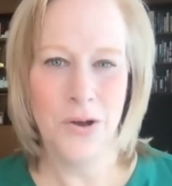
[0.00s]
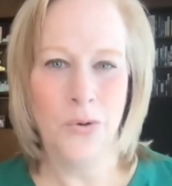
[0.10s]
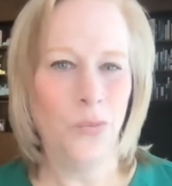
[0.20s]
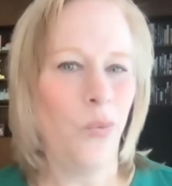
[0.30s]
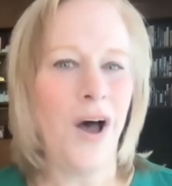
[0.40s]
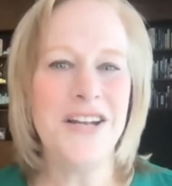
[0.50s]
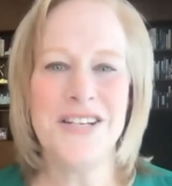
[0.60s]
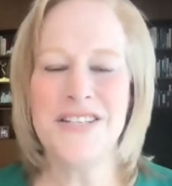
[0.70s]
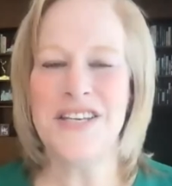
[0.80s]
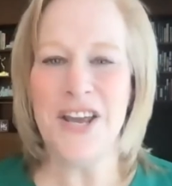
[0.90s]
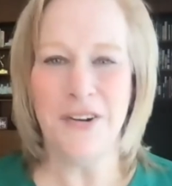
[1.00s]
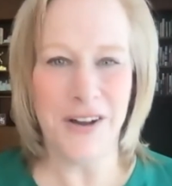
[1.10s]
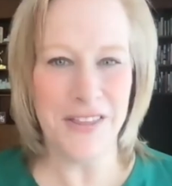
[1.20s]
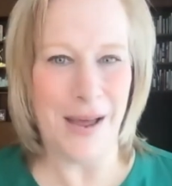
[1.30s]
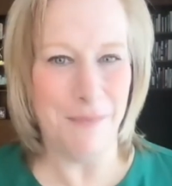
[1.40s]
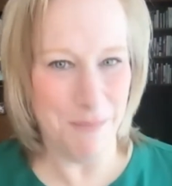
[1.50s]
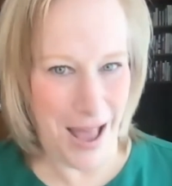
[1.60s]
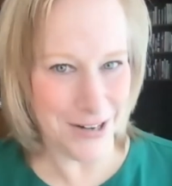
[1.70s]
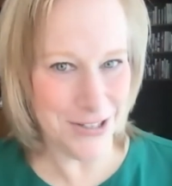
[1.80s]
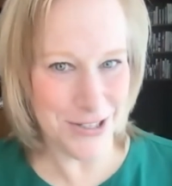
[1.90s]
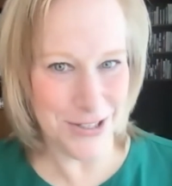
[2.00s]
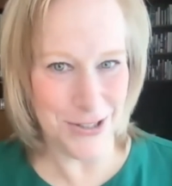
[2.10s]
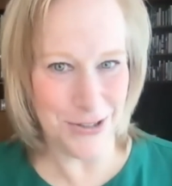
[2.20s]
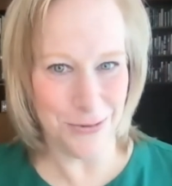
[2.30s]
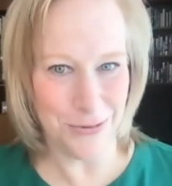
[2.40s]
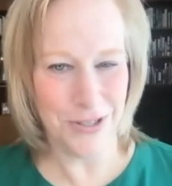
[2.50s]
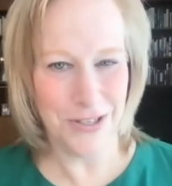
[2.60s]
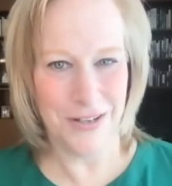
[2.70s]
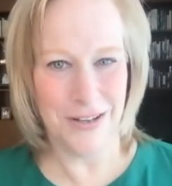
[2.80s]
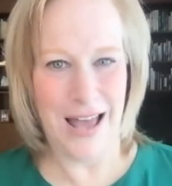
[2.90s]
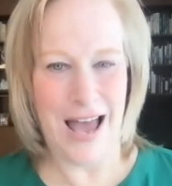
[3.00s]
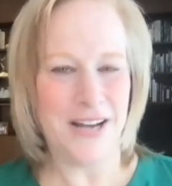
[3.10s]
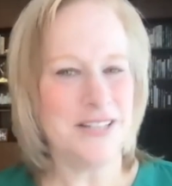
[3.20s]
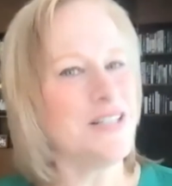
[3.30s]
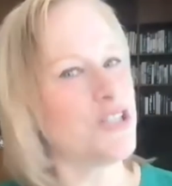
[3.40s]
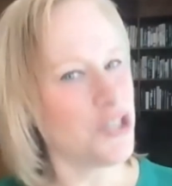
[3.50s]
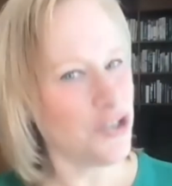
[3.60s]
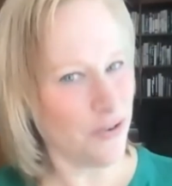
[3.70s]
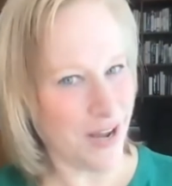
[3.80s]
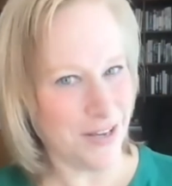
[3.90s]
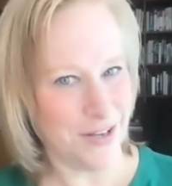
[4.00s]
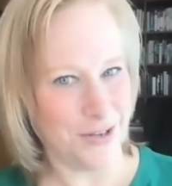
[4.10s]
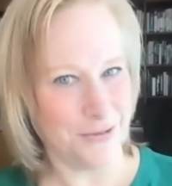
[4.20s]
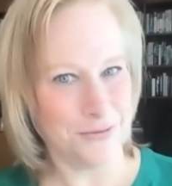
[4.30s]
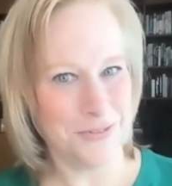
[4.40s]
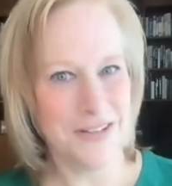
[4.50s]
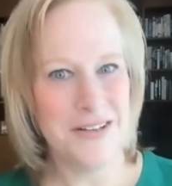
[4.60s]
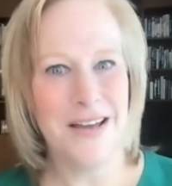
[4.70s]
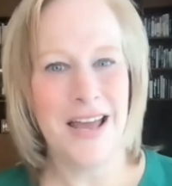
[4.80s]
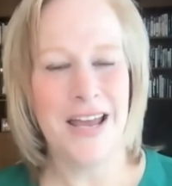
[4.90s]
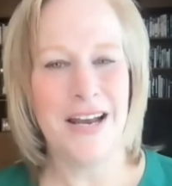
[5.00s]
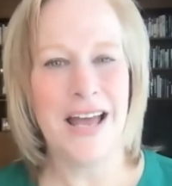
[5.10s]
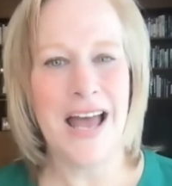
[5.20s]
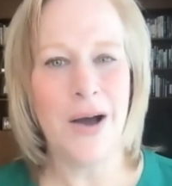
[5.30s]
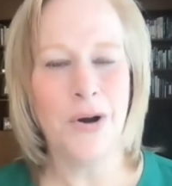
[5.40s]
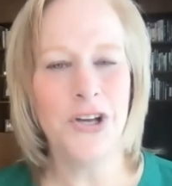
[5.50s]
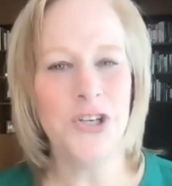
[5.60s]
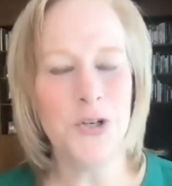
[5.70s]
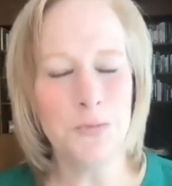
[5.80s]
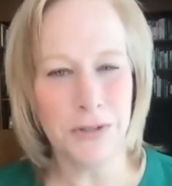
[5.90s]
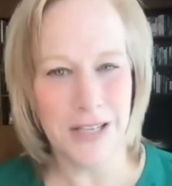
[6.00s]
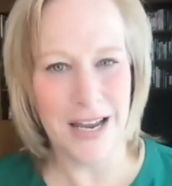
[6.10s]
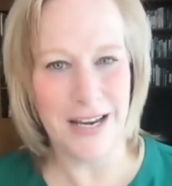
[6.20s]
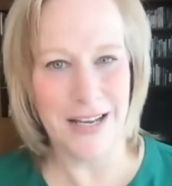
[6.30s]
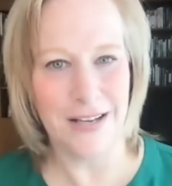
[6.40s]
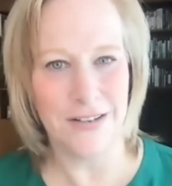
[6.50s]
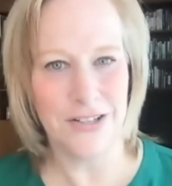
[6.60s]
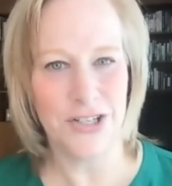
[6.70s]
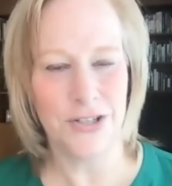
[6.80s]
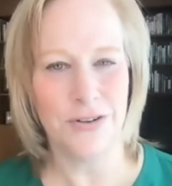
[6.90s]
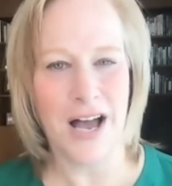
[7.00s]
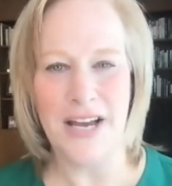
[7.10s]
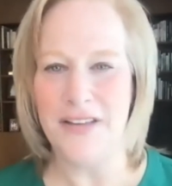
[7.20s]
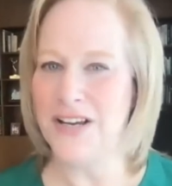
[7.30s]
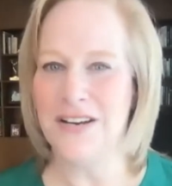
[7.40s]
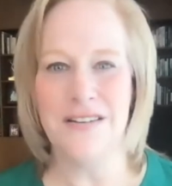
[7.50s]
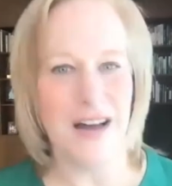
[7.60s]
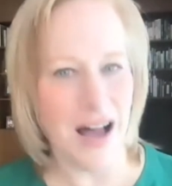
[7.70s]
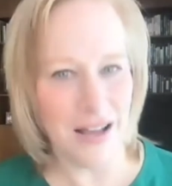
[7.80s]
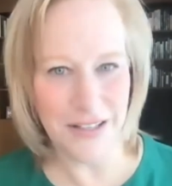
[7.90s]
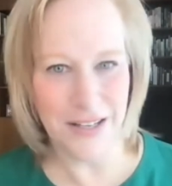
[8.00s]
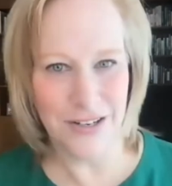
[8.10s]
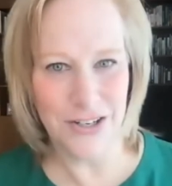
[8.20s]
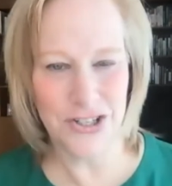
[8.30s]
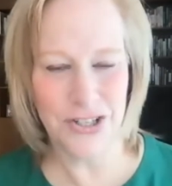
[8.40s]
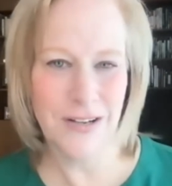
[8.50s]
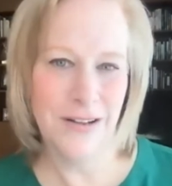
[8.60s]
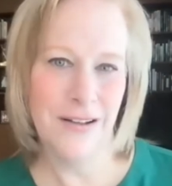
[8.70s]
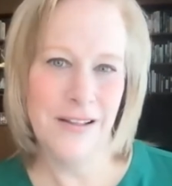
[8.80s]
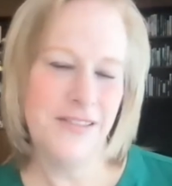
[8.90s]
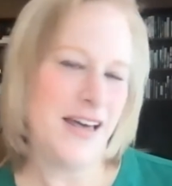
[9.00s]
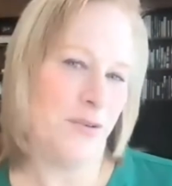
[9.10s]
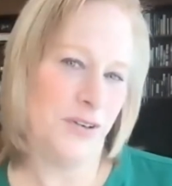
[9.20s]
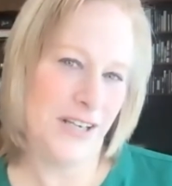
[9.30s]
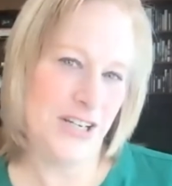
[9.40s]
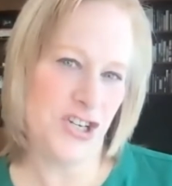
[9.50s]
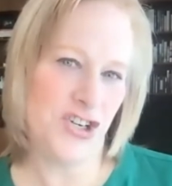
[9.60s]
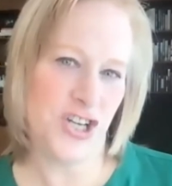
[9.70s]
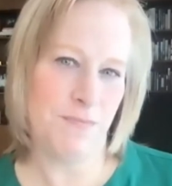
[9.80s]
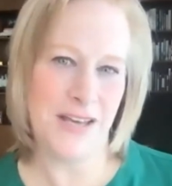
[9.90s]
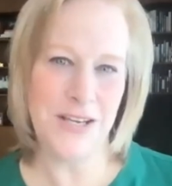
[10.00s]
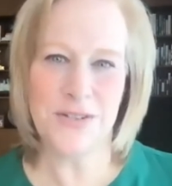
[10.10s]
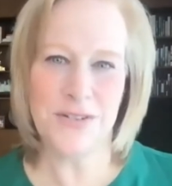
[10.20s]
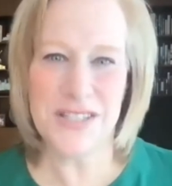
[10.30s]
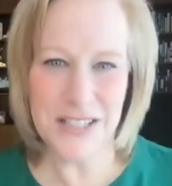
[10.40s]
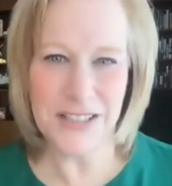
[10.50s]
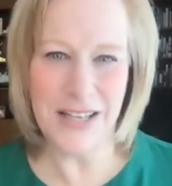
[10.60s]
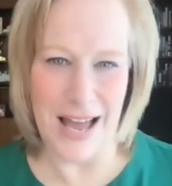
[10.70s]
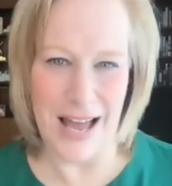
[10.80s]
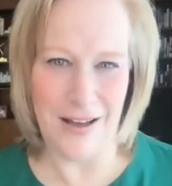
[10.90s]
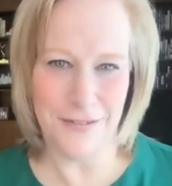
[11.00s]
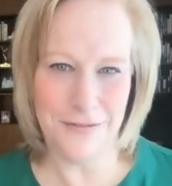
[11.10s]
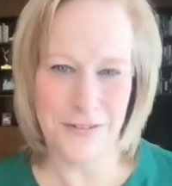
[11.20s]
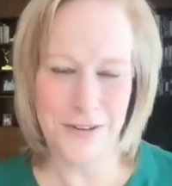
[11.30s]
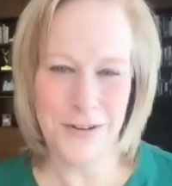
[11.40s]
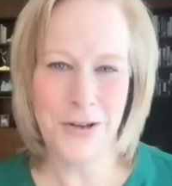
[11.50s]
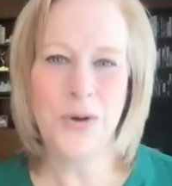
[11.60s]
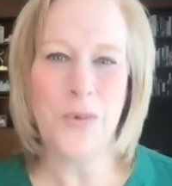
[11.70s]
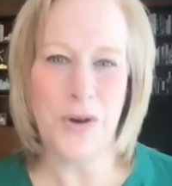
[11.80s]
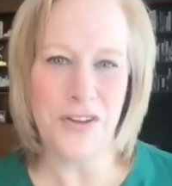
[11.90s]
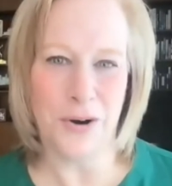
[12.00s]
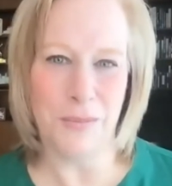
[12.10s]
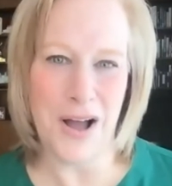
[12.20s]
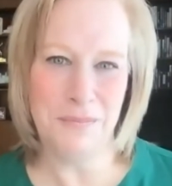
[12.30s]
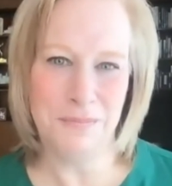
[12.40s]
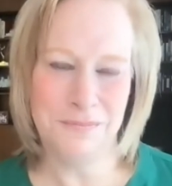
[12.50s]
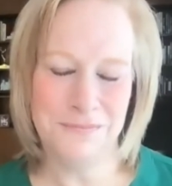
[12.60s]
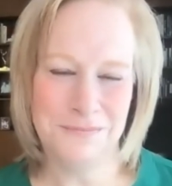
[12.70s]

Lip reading: what does hearing that back to you, how does it strike you? And how are you planning to kind of acknowledge that relationship that you still have with your mom?